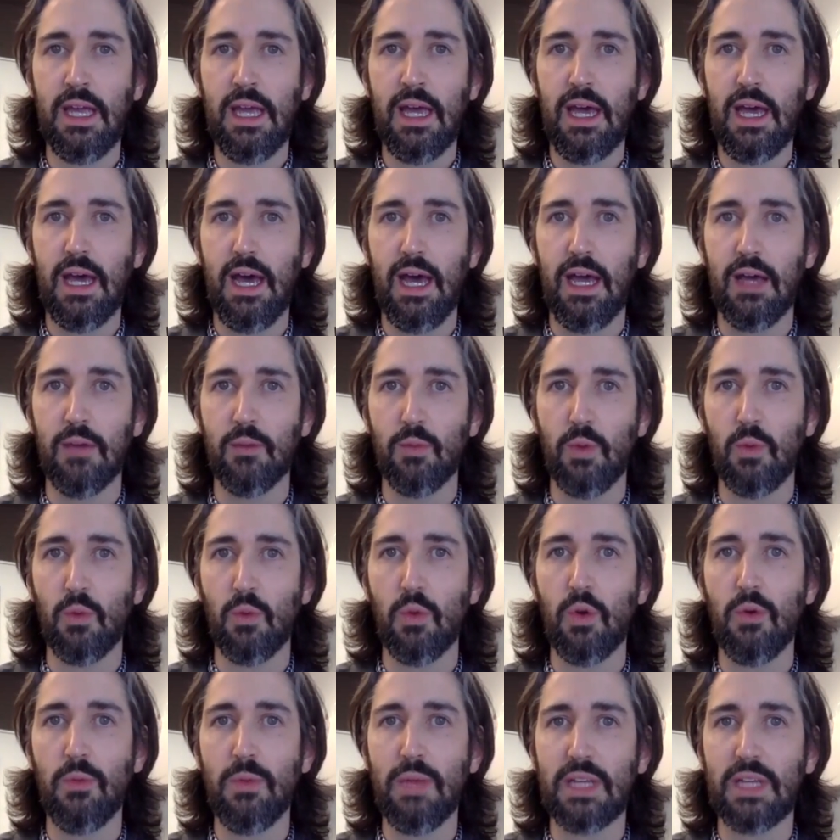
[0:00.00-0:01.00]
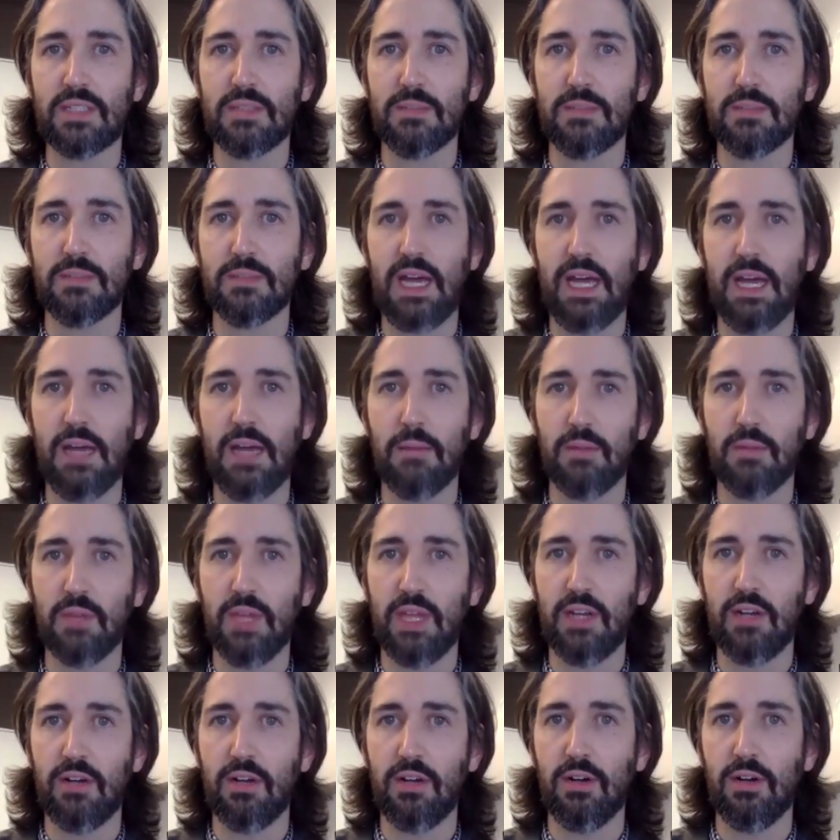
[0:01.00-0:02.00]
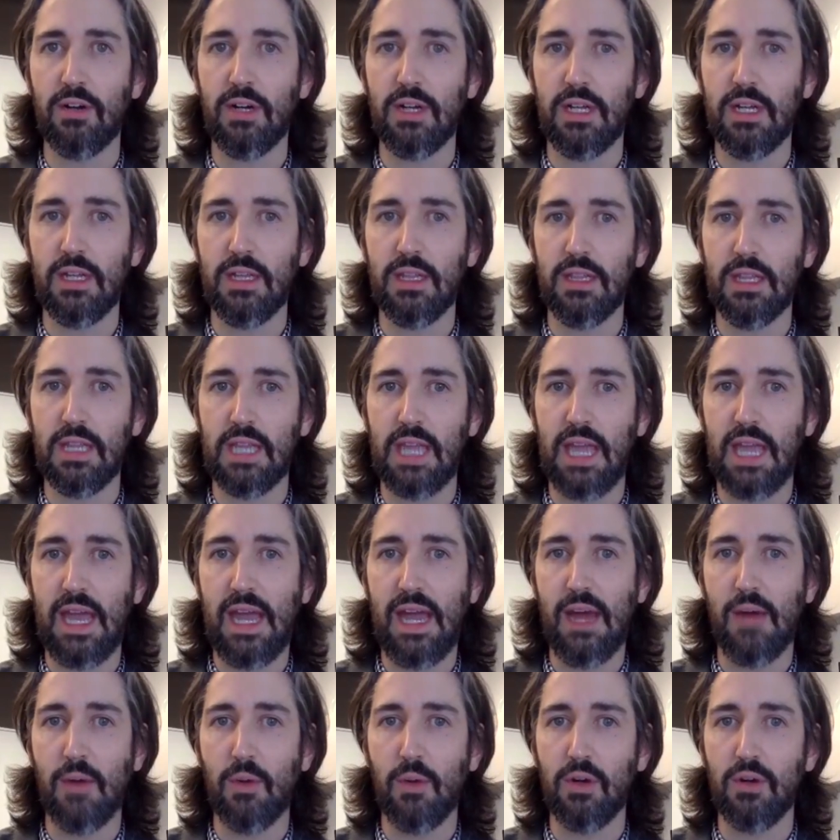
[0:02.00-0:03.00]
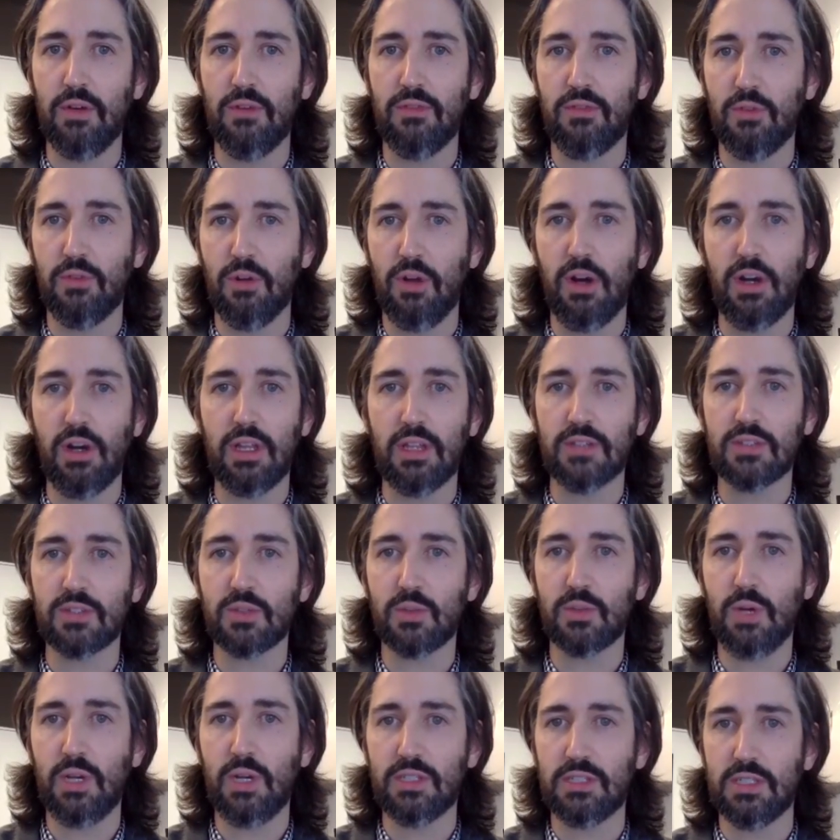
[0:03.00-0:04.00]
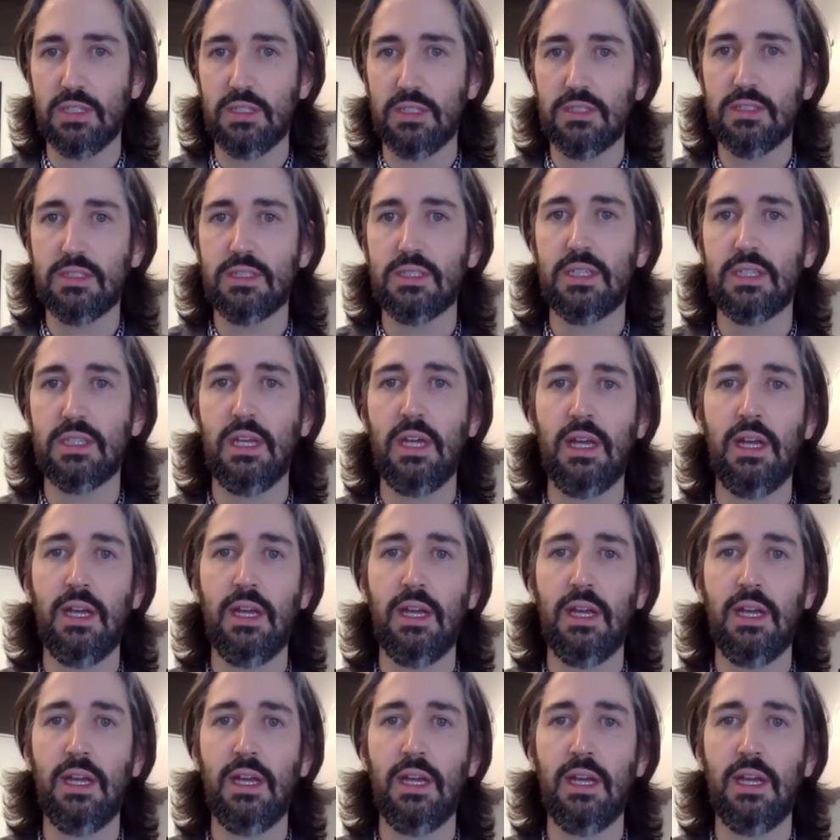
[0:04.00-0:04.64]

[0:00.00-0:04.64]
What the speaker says: And we will make some time later in the hour for audience questions.